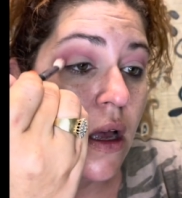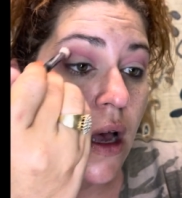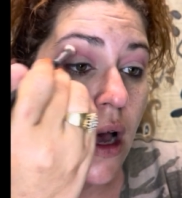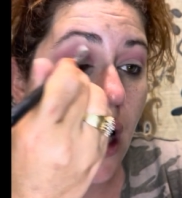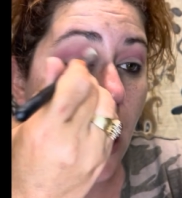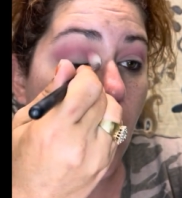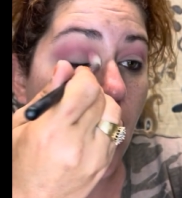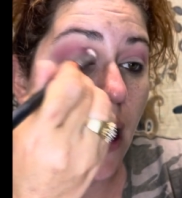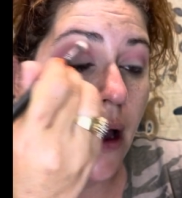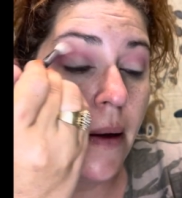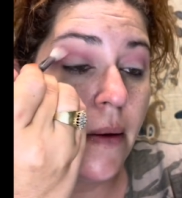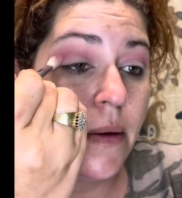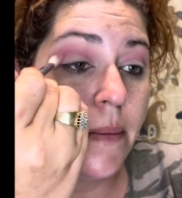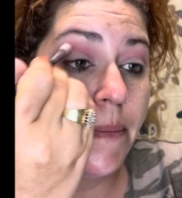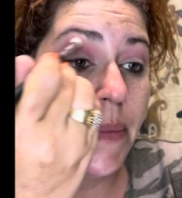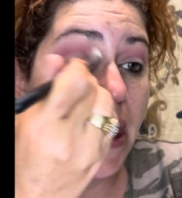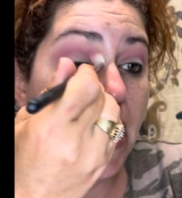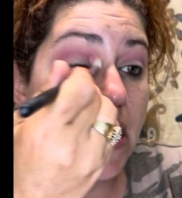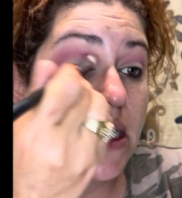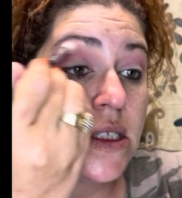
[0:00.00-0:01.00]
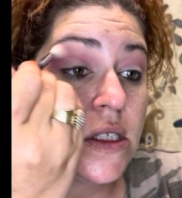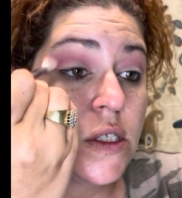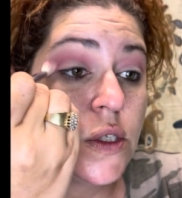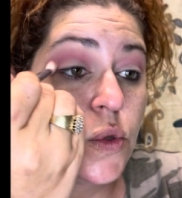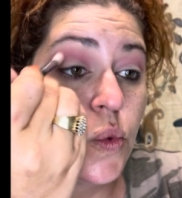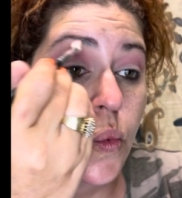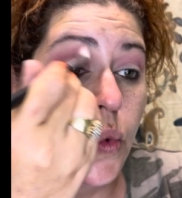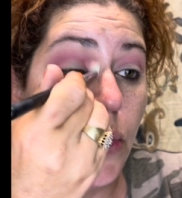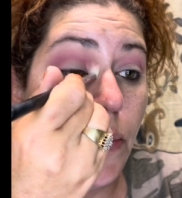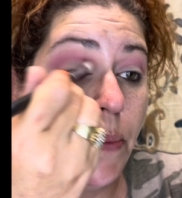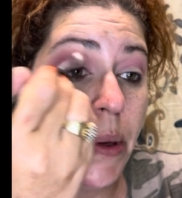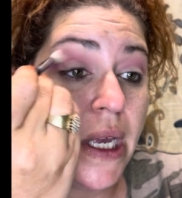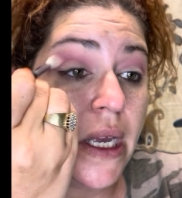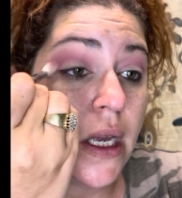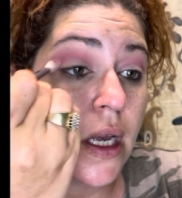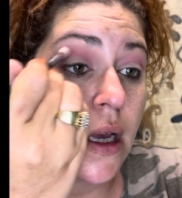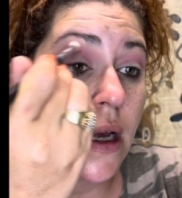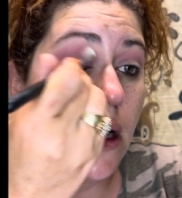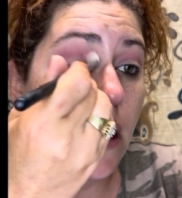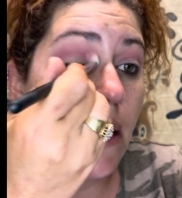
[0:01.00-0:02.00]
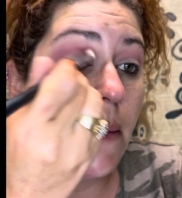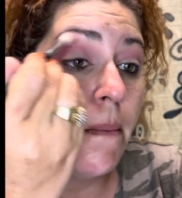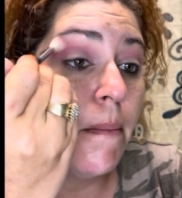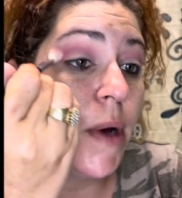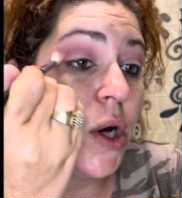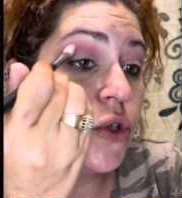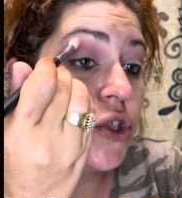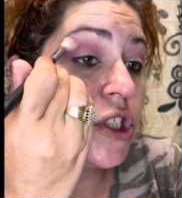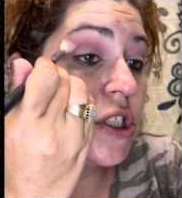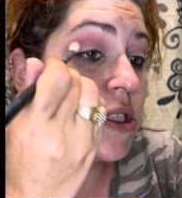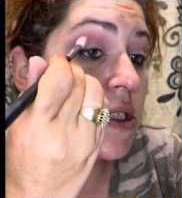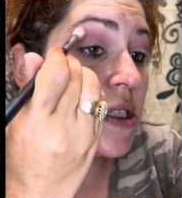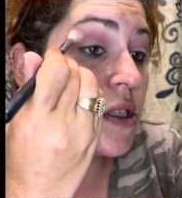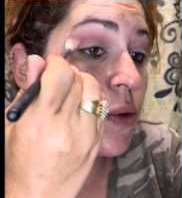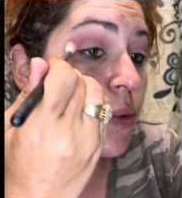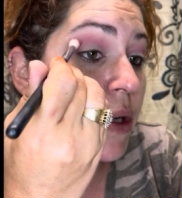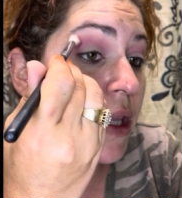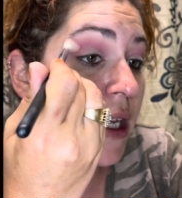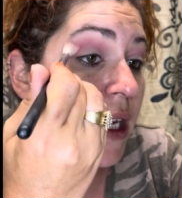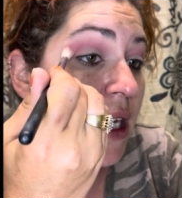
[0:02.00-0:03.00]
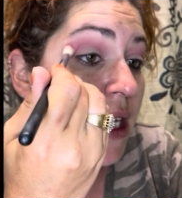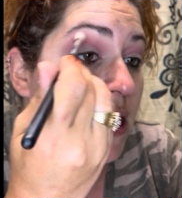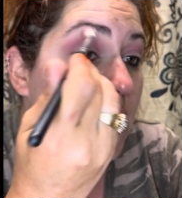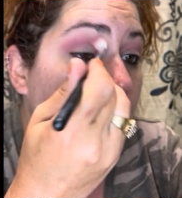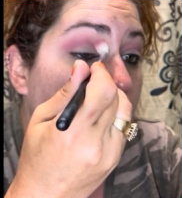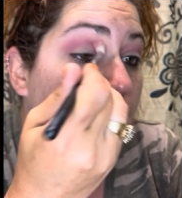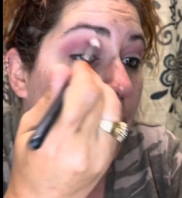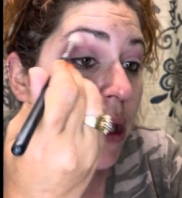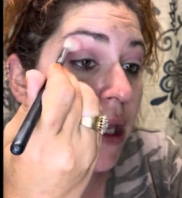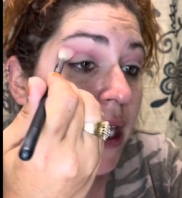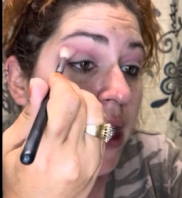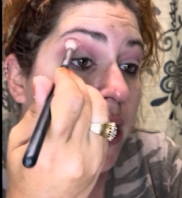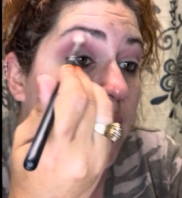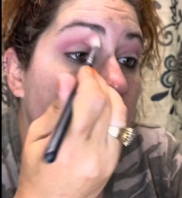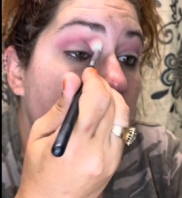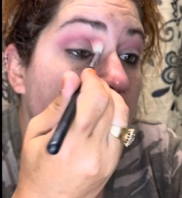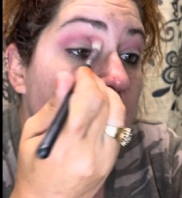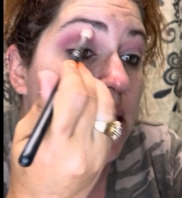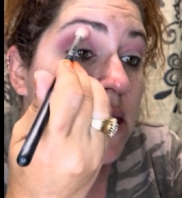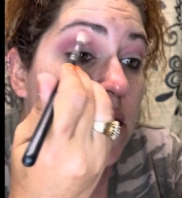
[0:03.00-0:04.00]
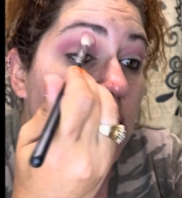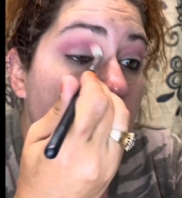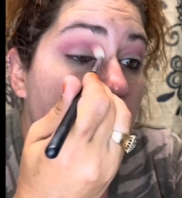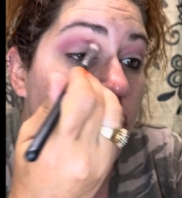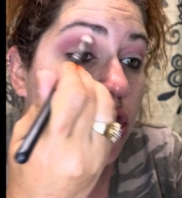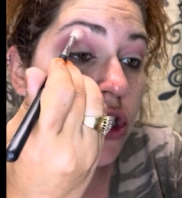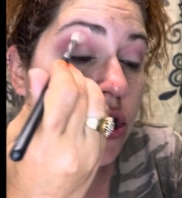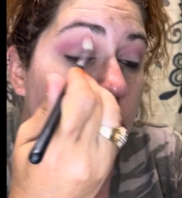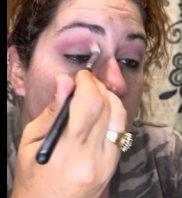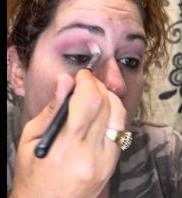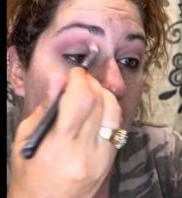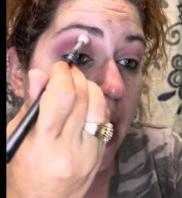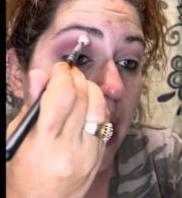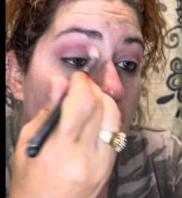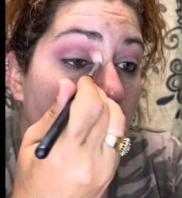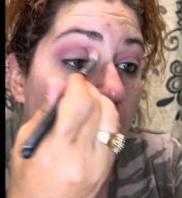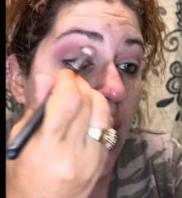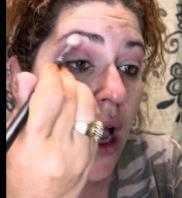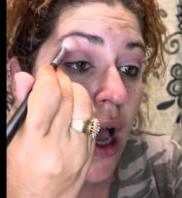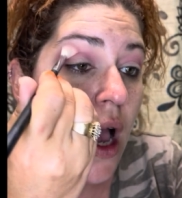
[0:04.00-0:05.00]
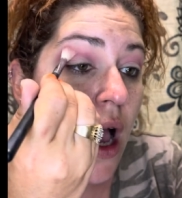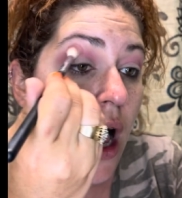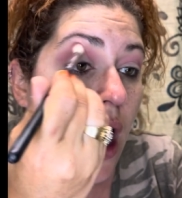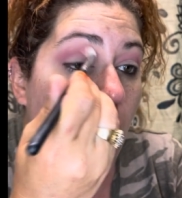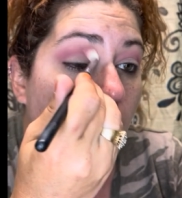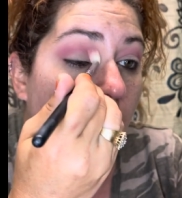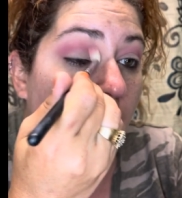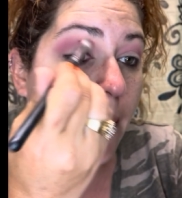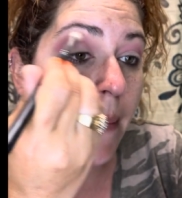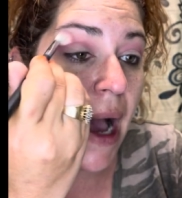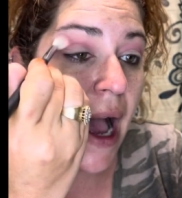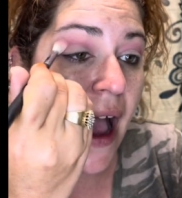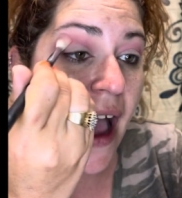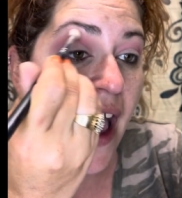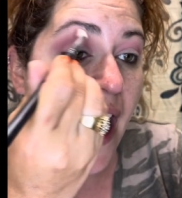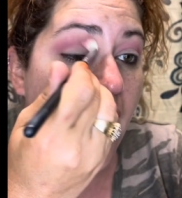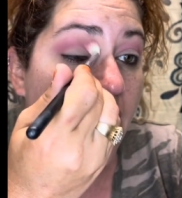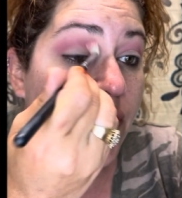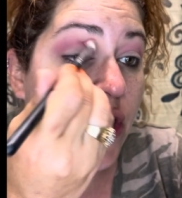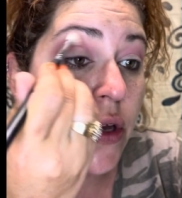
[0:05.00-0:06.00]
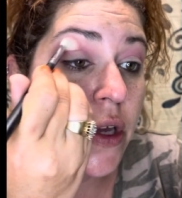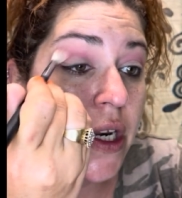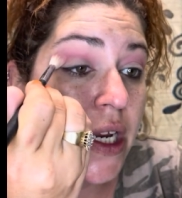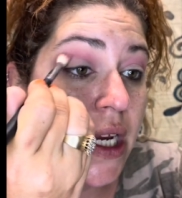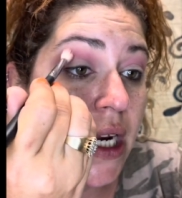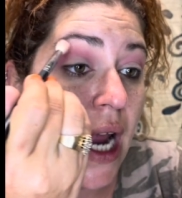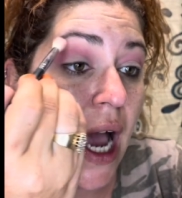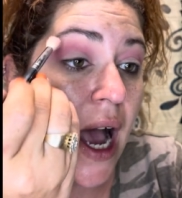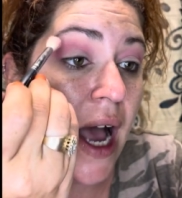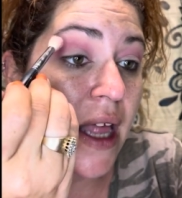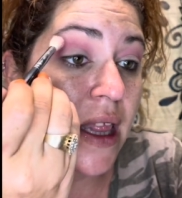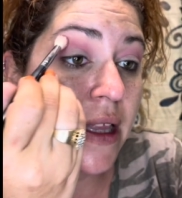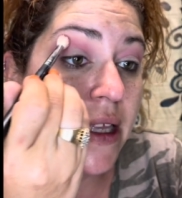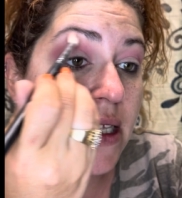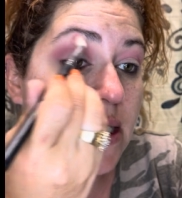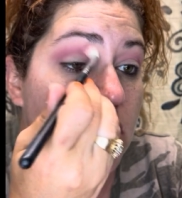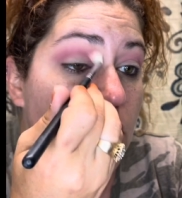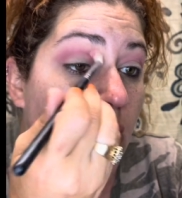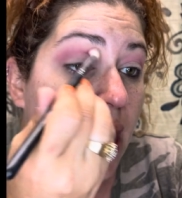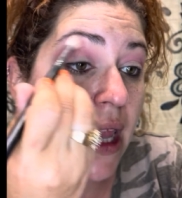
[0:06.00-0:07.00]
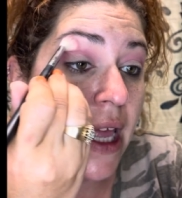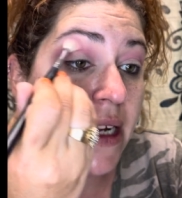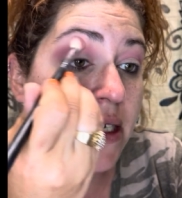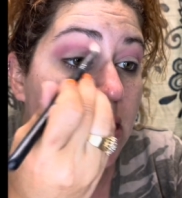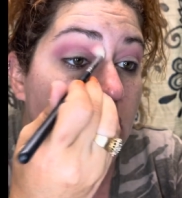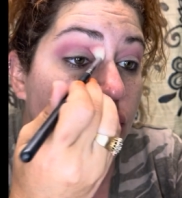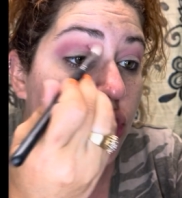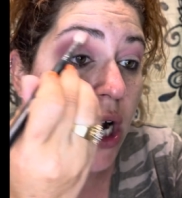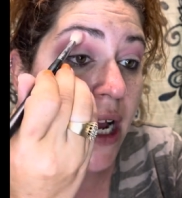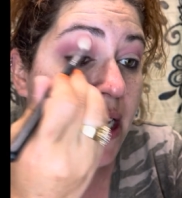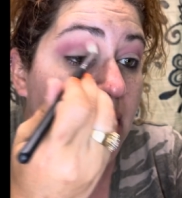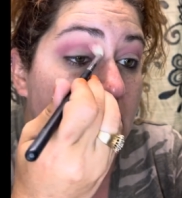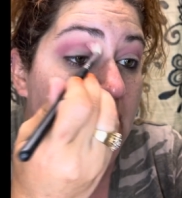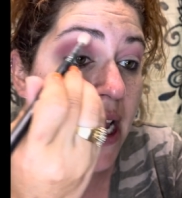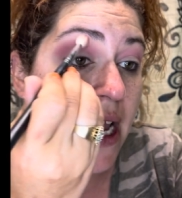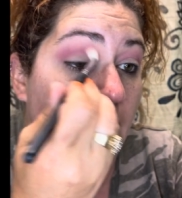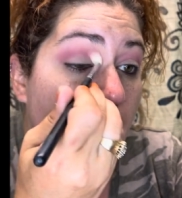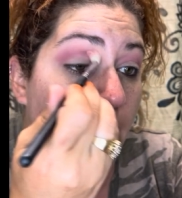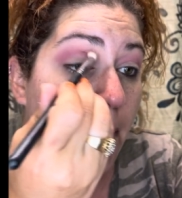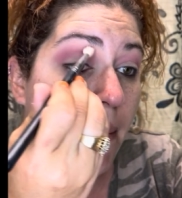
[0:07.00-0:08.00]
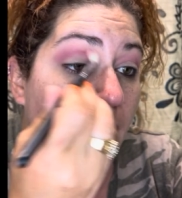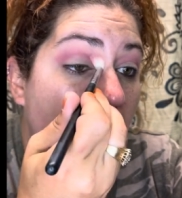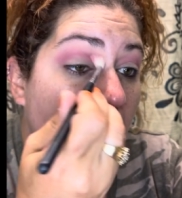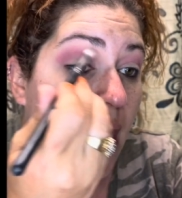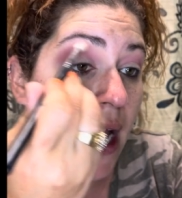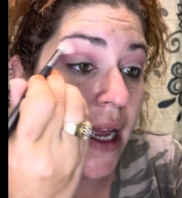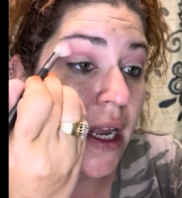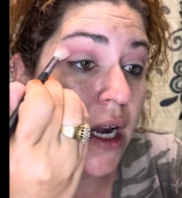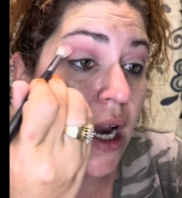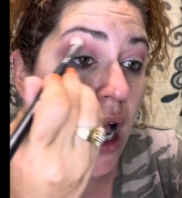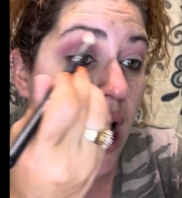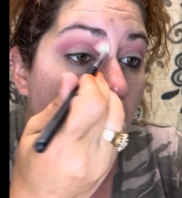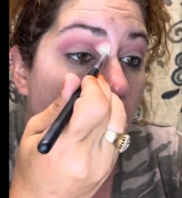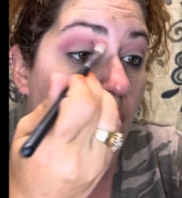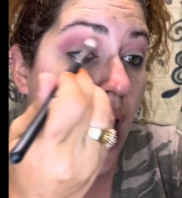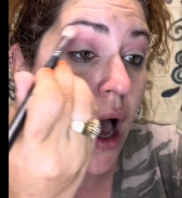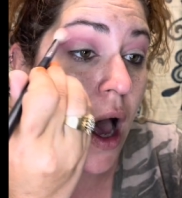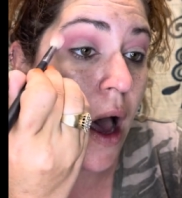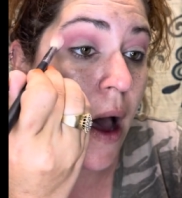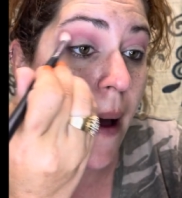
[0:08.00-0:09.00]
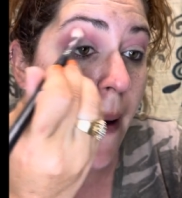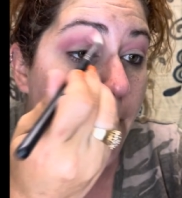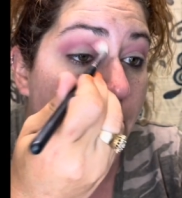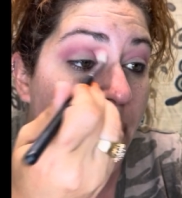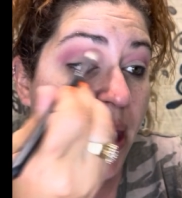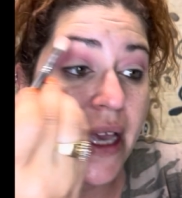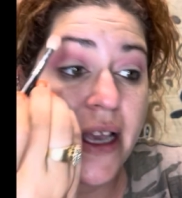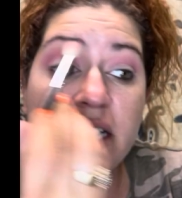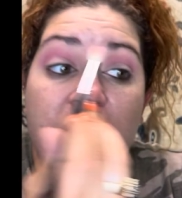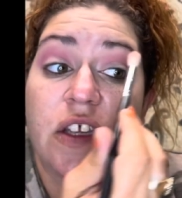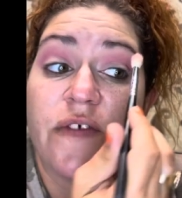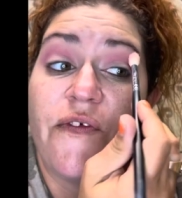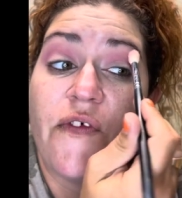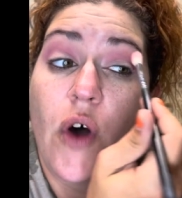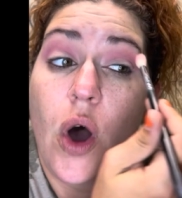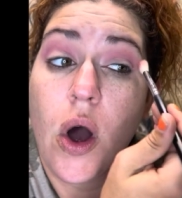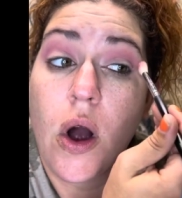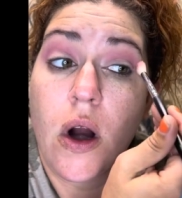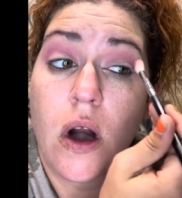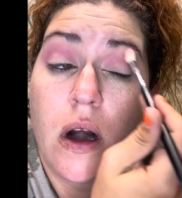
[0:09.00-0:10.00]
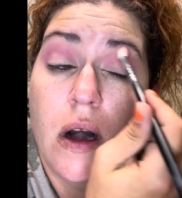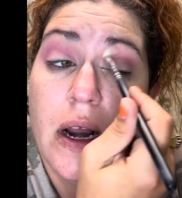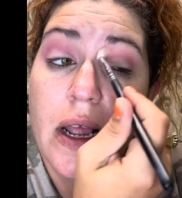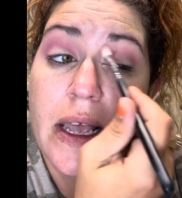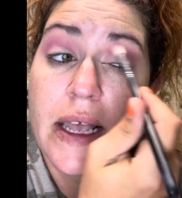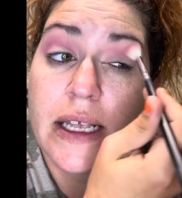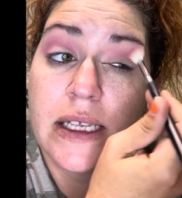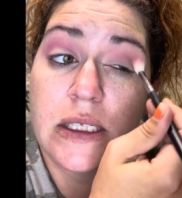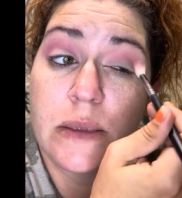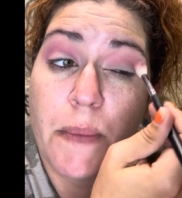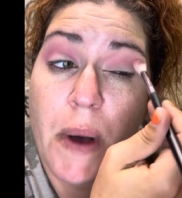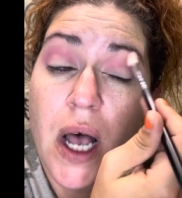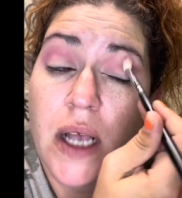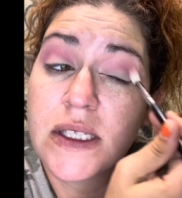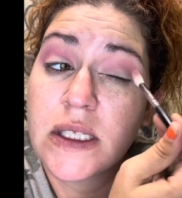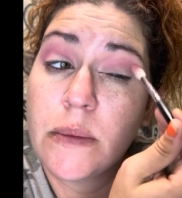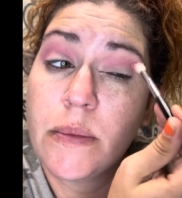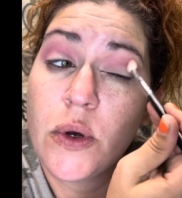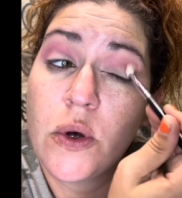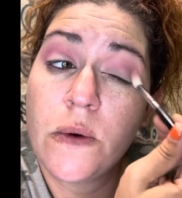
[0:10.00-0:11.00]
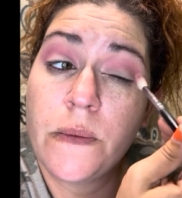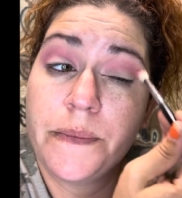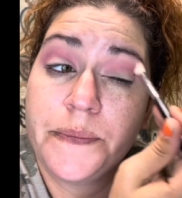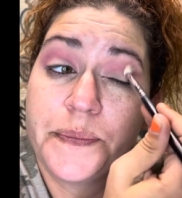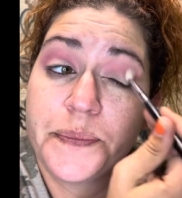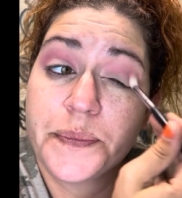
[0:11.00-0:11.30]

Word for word: uh, big swooping motions to really get the blend as good as you can. Um, I have hooded eyelids, so I like to try to take mine up as far as possible.